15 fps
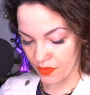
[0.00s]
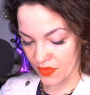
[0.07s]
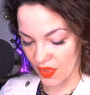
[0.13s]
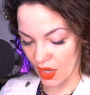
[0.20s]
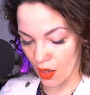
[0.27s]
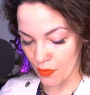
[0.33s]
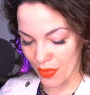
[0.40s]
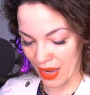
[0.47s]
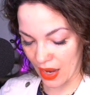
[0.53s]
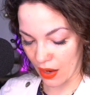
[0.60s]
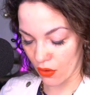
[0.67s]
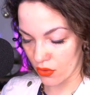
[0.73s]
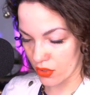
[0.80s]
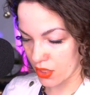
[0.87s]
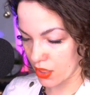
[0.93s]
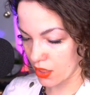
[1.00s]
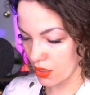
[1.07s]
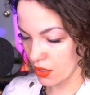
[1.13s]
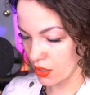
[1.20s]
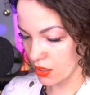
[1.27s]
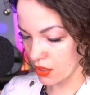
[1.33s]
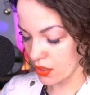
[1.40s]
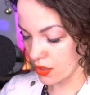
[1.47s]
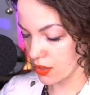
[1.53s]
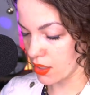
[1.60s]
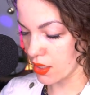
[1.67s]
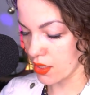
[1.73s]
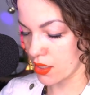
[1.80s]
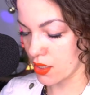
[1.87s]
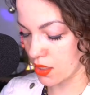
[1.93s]
about
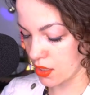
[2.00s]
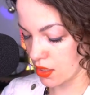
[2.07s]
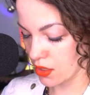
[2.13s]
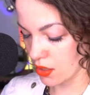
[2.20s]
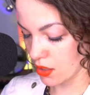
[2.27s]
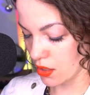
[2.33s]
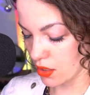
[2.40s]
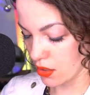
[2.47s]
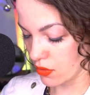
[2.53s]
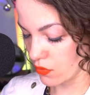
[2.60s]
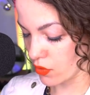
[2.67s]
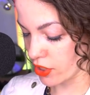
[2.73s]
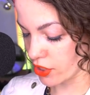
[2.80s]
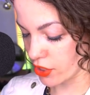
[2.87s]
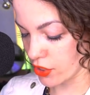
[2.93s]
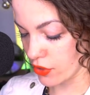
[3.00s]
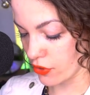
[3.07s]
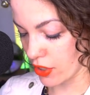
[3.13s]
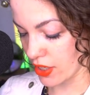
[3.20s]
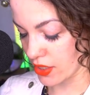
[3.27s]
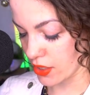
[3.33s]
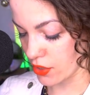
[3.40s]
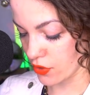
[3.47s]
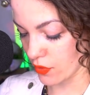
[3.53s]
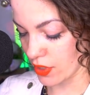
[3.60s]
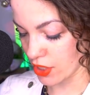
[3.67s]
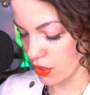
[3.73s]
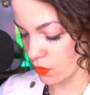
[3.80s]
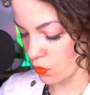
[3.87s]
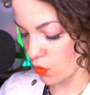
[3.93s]
this Russia-Ukraine
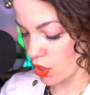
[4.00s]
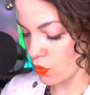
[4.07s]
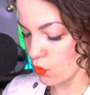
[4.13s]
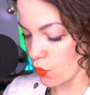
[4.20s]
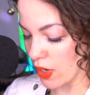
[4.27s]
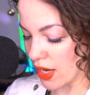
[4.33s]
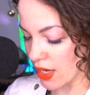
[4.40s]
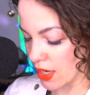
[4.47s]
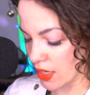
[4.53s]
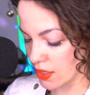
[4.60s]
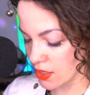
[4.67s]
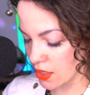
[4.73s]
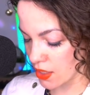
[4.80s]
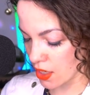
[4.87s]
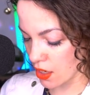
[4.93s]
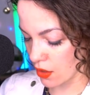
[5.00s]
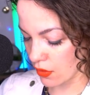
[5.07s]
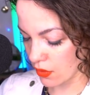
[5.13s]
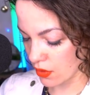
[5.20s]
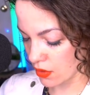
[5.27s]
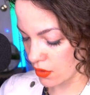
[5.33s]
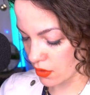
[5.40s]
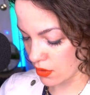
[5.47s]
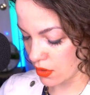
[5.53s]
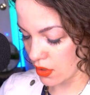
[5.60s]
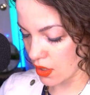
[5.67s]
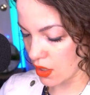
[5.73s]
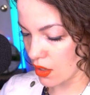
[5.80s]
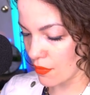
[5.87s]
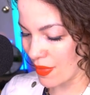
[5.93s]
situation? What do we need to know
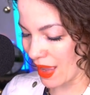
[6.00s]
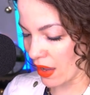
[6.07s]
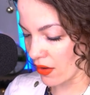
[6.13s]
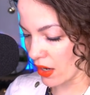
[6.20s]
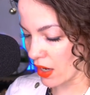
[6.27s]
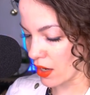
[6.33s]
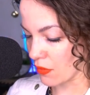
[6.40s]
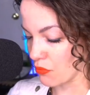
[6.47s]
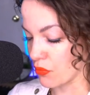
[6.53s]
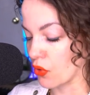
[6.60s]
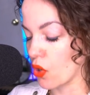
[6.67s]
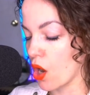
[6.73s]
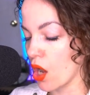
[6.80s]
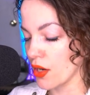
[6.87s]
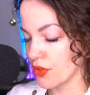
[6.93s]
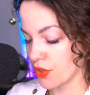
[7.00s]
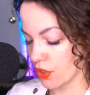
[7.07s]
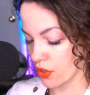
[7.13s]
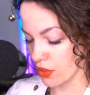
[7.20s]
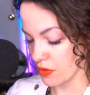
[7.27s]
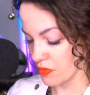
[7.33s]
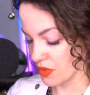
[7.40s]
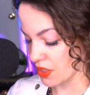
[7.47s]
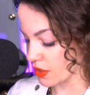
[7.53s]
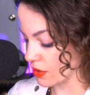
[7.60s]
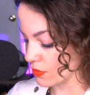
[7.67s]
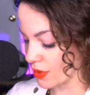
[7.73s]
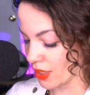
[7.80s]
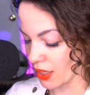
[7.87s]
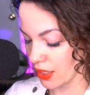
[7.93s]
about it in broad terms? And
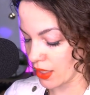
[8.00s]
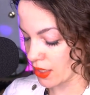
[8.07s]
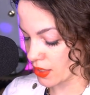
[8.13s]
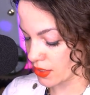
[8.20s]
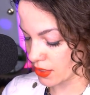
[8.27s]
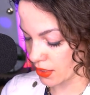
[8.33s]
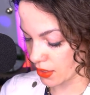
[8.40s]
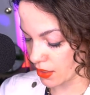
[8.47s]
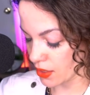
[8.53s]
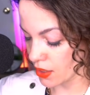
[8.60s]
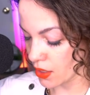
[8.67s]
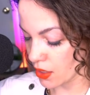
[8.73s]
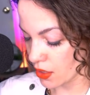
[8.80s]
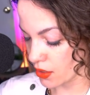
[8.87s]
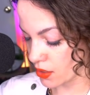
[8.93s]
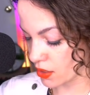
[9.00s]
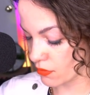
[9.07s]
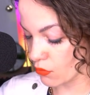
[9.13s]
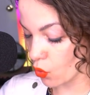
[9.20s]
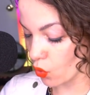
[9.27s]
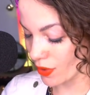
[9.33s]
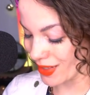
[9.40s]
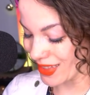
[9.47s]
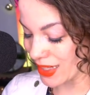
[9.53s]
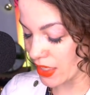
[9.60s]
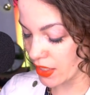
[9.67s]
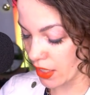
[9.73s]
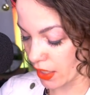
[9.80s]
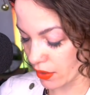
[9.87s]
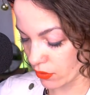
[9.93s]
then we can get into some more
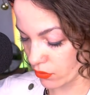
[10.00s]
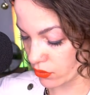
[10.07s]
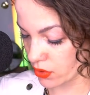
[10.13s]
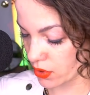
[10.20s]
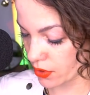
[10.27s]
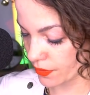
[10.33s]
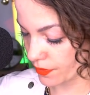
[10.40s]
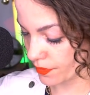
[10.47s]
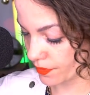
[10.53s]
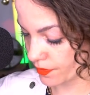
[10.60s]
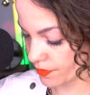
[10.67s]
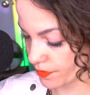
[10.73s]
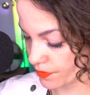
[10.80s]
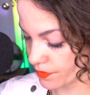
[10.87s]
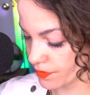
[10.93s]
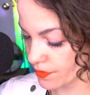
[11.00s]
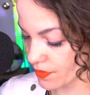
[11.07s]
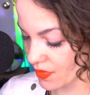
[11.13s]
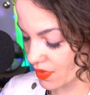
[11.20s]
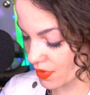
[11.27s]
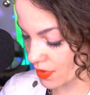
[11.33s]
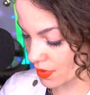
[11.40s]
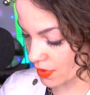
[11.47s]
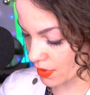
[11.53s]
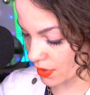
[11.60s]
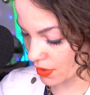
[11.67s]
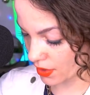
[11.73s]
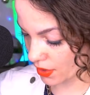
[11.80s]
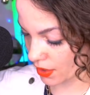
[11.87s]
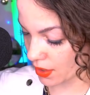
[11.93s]
details.
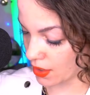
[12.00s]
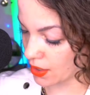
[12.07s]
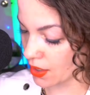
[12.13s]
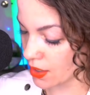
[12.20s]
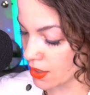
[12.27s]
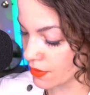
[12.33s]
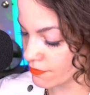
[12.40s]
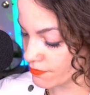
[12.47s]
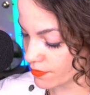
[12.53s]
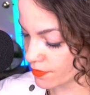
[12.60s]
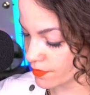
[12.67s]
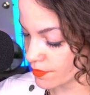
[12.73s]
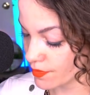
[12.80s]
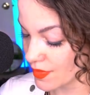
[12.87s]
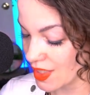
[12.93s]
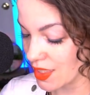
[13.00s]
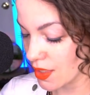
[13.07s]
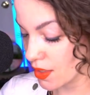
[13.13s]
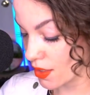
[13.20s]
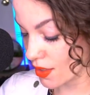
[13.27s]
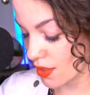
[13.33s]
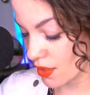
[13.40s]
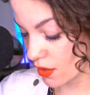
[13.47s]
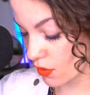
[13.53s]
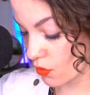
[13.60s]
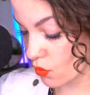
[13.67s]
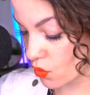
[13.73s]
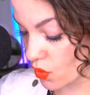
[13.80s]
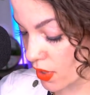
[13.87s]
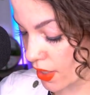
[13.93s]
Okay.
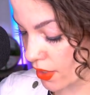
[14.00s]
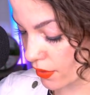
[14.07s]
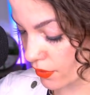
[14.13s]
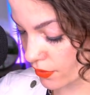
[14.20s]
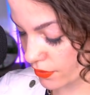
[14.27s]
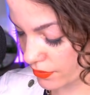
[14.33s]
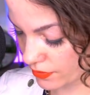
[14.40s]
Well.